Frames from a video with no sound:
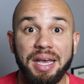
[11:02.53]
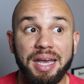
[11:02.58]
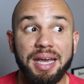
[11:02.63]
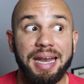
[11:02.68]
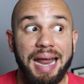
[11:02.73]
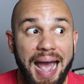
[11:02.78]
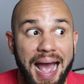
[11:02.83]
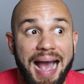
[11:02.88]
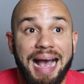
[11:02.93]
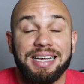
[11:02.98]
it
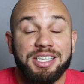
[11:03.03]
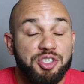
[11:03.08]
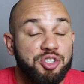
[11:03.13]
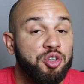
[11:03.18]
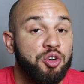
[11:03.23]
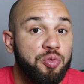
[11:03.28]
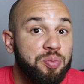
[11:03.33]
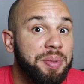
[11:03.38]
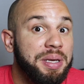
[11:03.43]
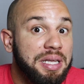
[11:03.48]
has
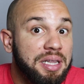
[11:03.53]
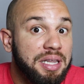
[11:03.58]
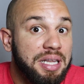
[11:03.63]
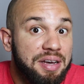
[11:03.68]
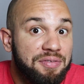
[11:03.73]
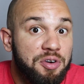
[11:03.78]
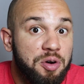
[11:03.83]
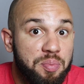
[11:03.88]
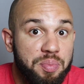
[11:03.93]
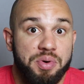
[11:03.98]
to be
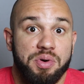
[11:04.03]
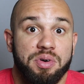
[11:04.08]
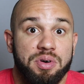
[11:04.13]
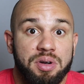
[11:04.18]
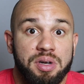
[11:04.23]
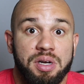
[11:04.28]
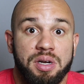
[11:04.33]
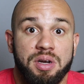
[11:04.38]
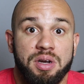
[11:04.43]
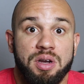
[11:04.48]

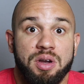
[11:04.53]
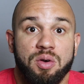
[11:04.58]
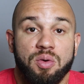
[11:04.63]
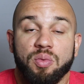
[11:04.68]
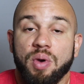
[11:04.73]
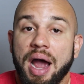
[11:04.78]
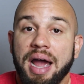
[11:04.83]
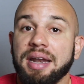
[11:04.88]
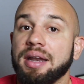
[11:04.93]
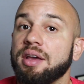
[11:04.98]
livable,
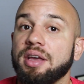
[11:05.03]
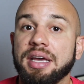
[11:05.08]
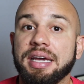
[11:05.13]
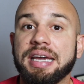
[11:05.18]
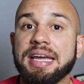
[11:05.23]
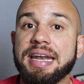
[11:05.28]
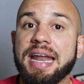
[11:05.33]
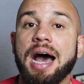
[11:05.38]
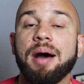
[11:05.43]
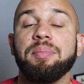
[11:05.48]
right? It
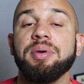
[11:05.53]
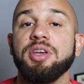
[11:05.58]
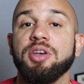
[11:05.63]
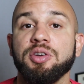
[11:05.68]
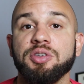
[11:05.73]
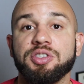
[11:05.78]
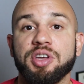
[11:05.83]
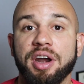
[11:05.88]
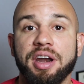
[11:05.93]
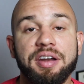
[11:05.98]
cannot be
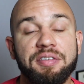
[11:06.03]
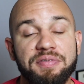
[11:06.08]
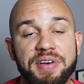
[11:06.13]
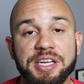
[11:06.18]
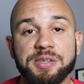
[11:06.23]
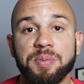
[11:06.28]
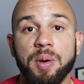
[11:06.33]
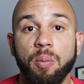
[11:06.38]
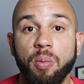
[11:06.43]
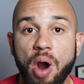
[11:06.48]
used on an
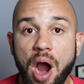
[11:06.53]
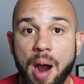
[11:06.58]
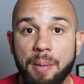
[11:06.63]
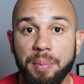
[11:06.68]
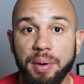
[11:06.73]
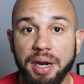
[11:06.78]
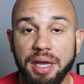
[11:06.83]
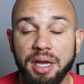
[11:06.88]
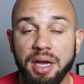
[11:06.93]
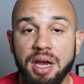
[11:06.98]
investment
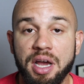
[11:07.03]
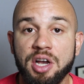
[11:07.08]
property.